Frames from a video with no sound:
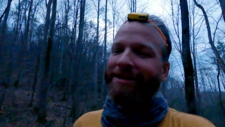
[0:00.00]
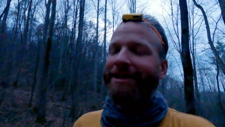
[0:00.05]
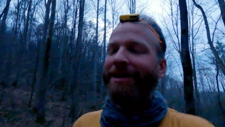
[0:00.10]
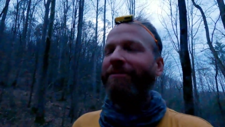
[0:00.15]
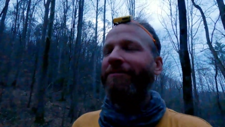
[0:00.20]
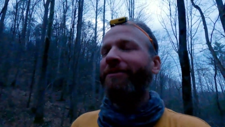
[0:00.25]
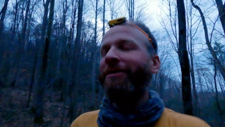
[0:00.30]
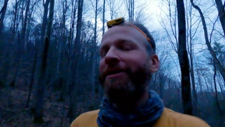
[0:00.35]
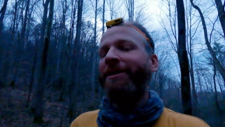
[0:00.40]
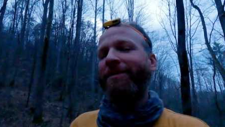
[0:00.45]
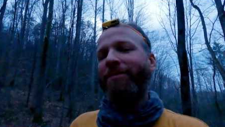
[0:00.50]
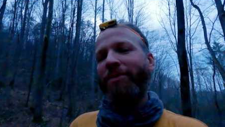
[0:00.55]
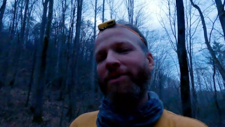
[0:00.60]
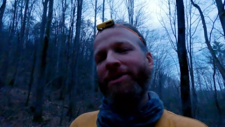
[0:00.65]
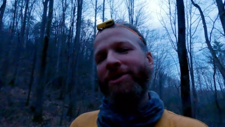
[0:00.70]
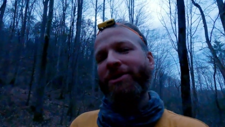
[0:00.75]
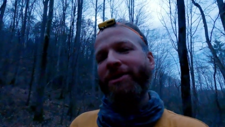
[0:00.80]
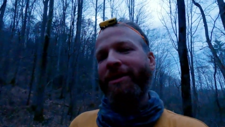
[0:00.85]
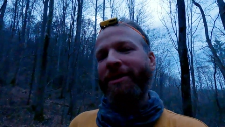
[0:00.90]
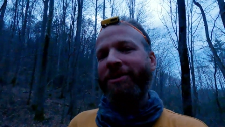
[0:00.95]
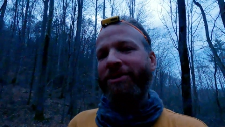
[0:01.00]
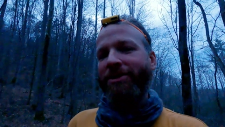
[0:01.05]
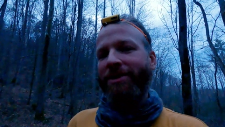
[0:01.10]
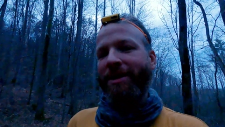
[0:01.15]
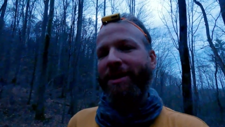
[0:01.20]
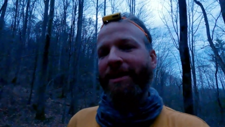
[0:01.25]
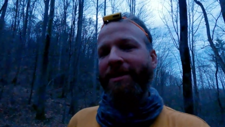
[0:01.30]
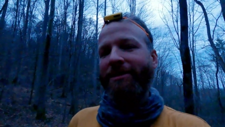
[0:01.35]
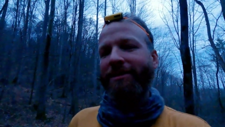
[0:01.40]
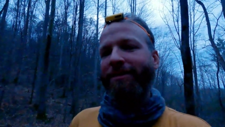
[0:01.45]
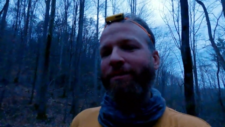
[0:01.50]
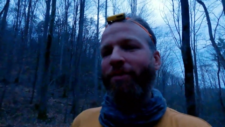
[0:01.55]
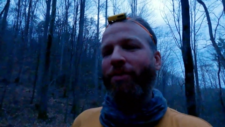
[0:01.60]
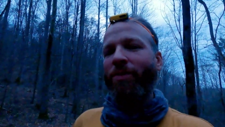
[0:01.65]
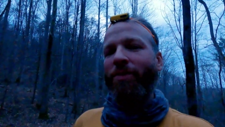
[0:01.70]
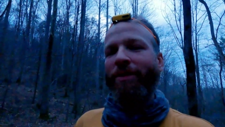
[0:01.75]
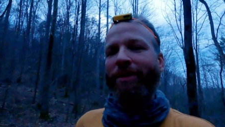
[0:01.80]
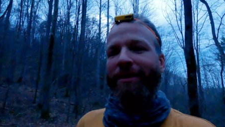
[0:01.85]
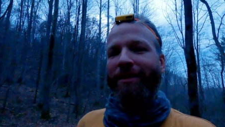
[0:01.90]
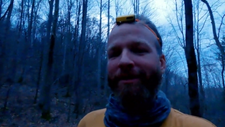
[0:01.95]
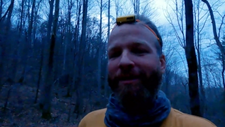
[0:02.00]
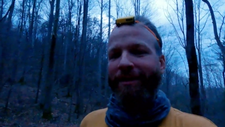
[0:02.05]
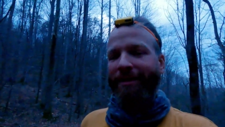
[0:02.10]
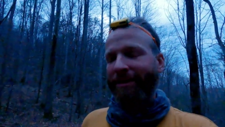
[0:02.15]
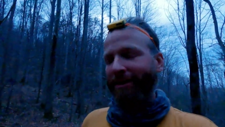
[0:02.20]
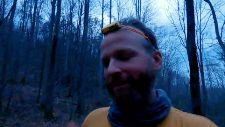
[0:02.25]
Definitely appreciate you guys' support.